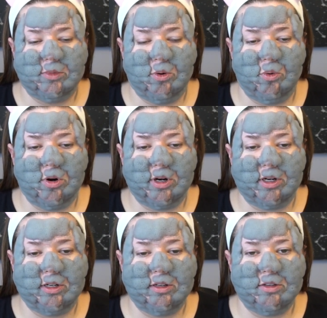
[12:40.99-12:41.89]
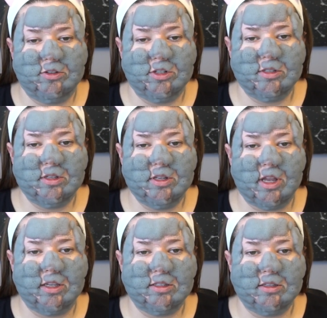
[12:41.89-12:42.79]
or just a
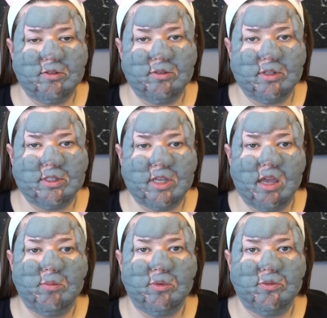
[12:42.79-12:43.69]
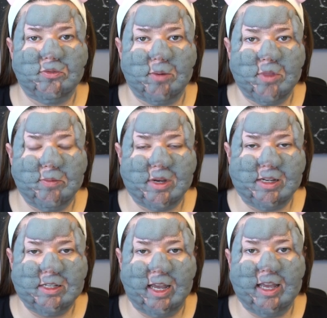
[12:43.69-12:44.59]
nice little escape from the
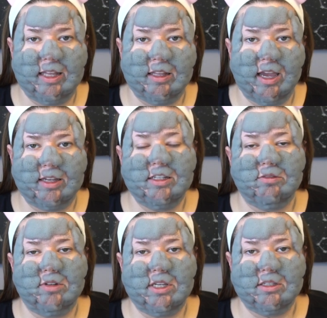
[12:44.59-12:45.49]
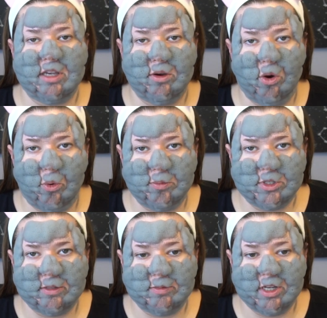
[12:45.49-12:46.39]
mundane activities at home
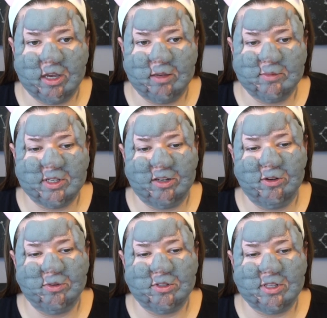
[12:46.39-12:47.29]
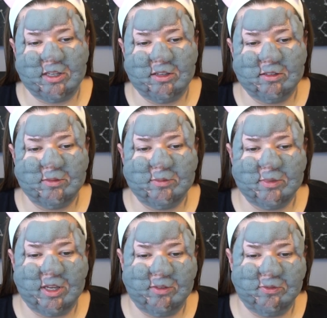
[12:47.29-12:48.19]
sometimes. I know it's like
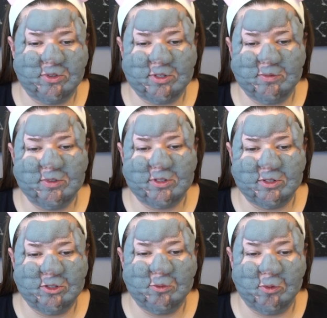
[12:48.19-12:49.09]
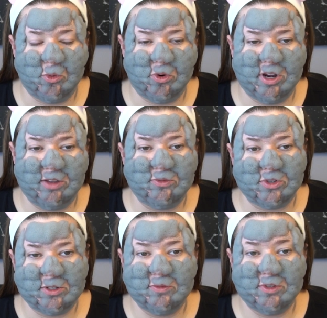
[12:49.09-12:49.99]
for some of us it's super boring, for
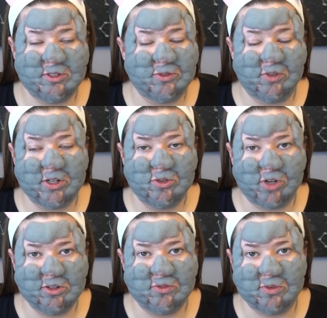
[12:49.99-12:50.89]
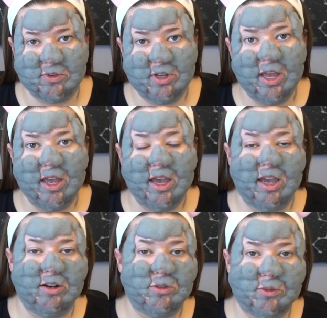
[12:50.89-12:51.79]
some of us it's very stressful.
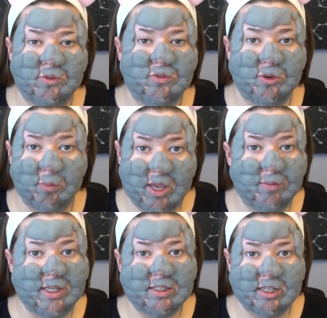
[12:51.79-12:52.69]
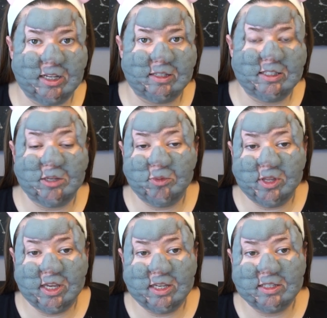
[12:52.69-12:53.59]
I know some of you are babysitting
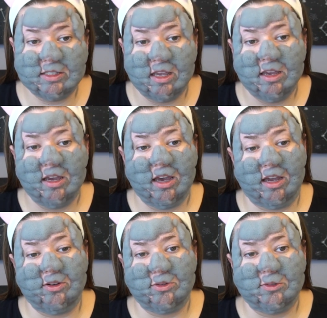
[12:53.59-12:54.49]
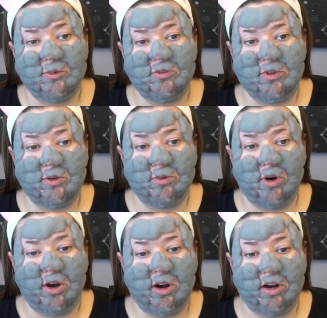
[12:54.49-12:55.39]
siblings. I know some of you
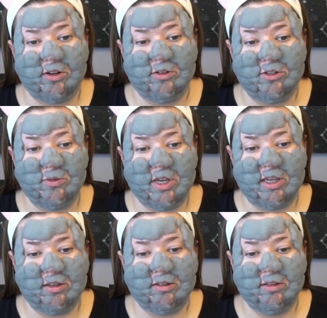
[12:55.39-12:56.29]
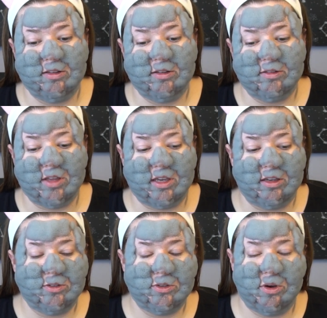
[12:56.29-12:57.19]
are doing
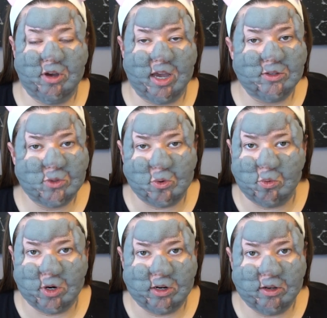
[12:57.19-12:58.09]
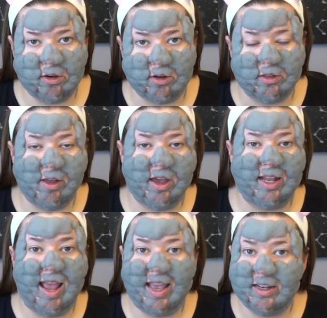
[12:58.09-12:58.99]
like high school work
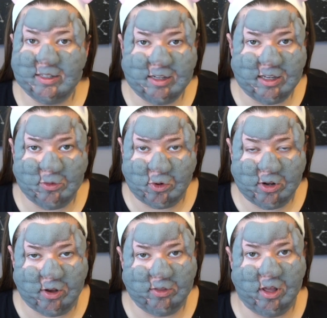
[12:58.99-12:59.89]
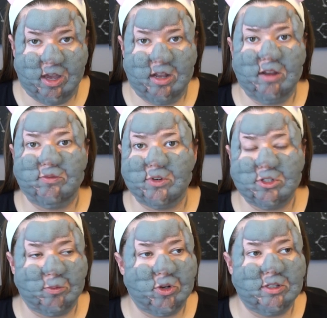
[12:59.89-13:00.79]
online and DE work online, and for
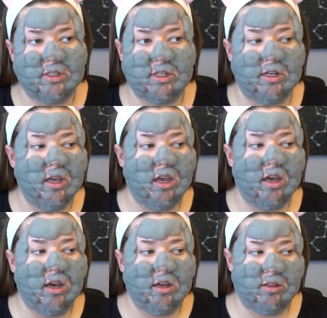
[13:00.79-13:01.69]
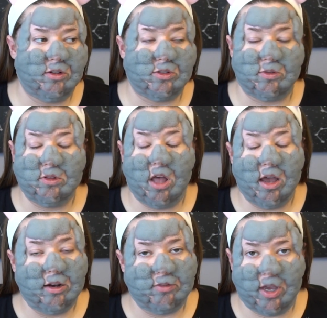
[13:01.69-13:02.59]
some reason there's a
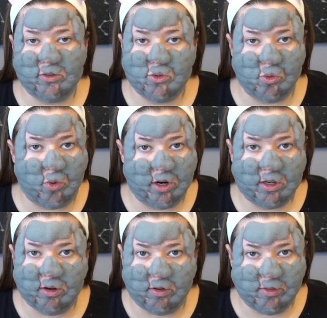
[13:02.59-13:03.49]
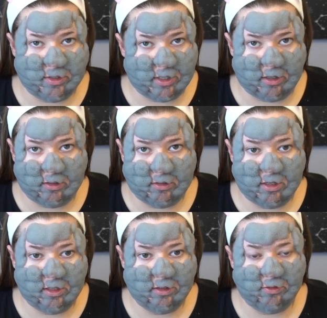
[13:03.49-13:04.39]
lot of extra work all of a sudden
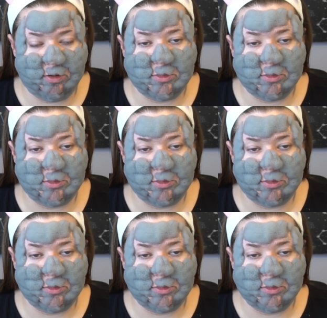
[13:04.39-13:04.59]
from